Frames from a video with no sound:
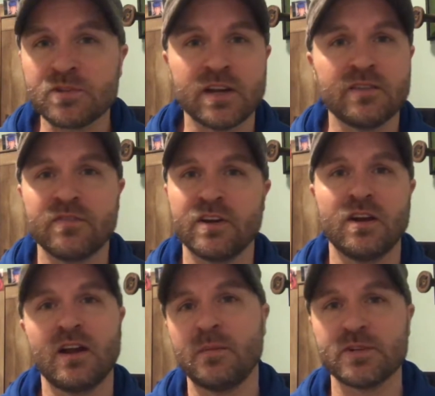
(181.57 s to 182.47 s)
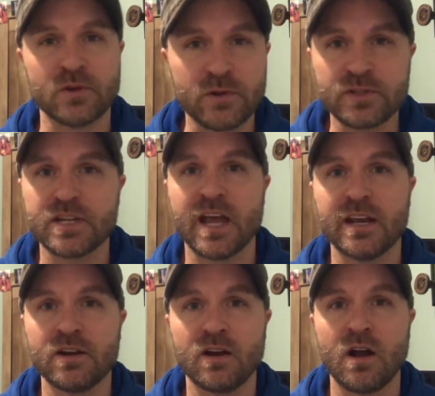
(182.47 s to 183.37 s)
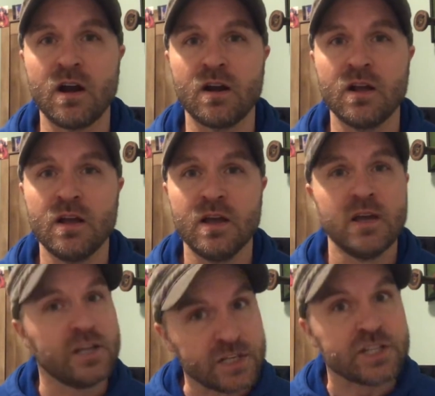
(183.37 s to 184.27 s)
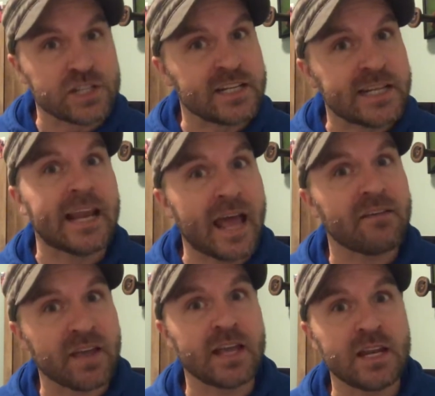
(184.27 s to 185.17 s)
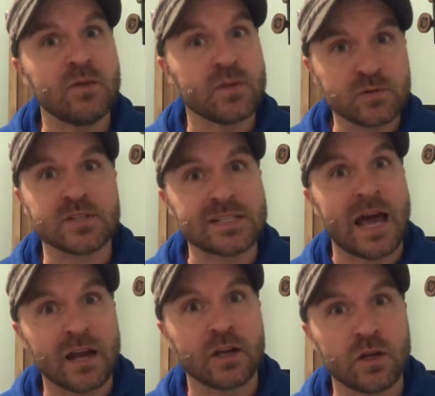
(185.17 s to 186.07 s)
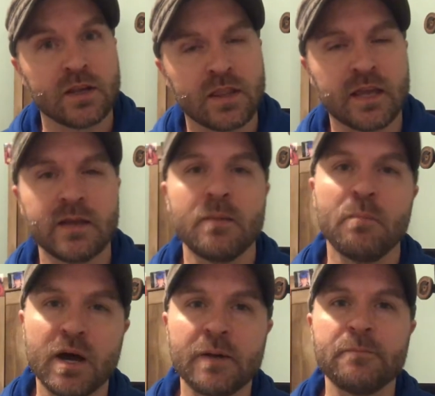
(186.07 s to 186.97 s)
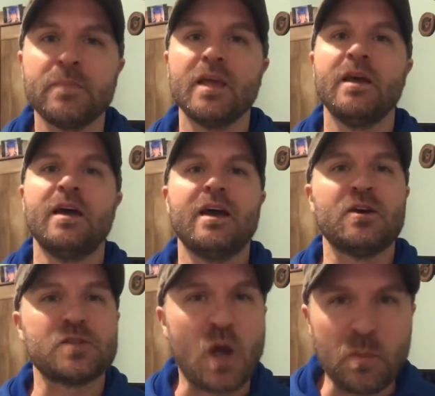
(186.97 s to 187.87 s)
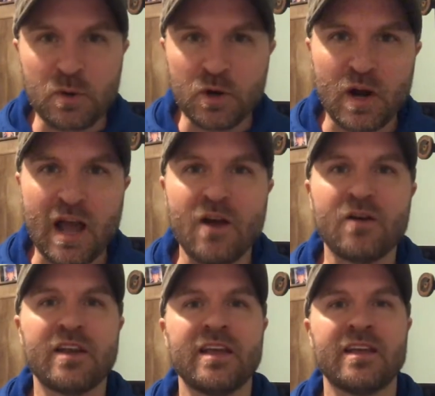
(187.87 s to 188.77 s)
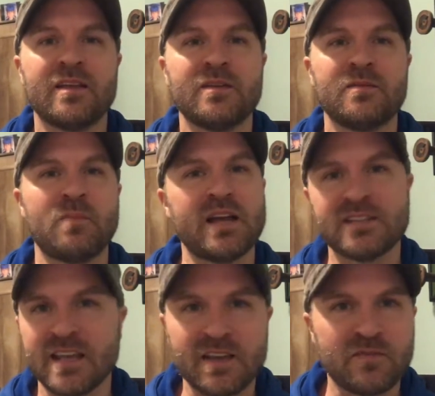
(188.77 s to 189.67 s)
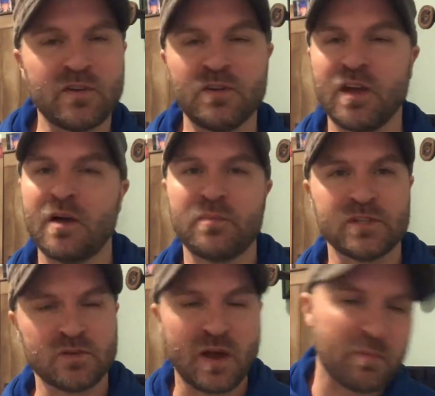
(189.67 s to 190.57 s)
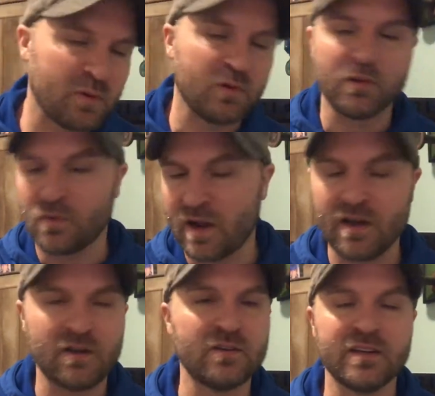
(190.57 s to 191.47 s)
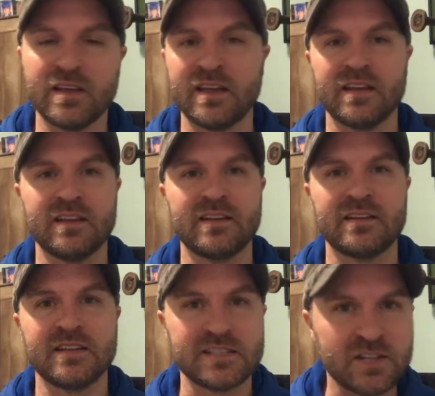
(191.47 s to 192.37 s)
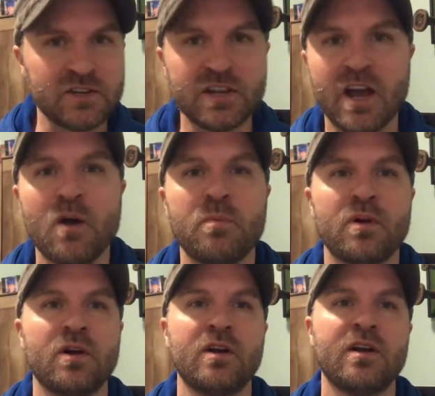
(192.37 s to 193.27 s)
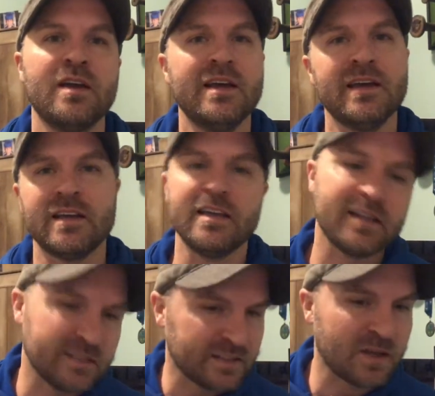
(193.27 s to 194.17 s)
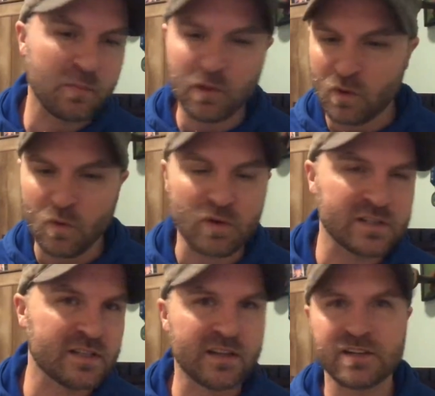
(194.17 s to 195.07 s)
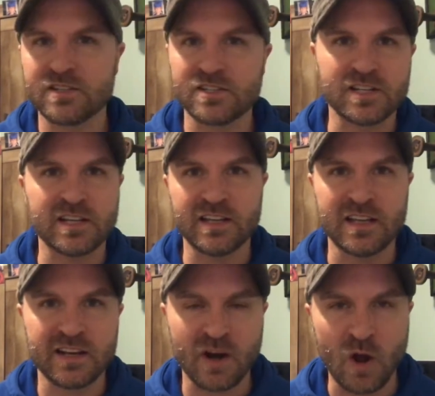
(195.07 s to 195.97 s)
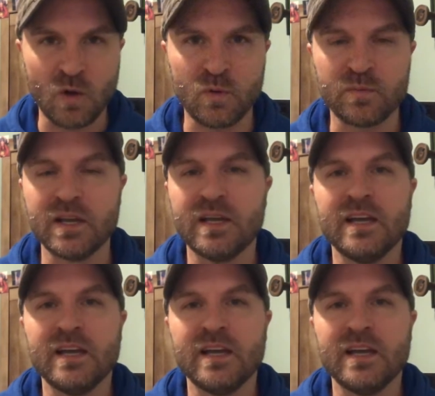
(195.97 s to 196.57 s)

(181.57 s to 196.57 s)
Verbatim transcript: trying to figure out how much oil she had in her car. She didn't have any, which was not a good thing, but I was helping her out and my tank filled up and so I pulled around and continued to help her get a couple of quarts in there so she could get it home.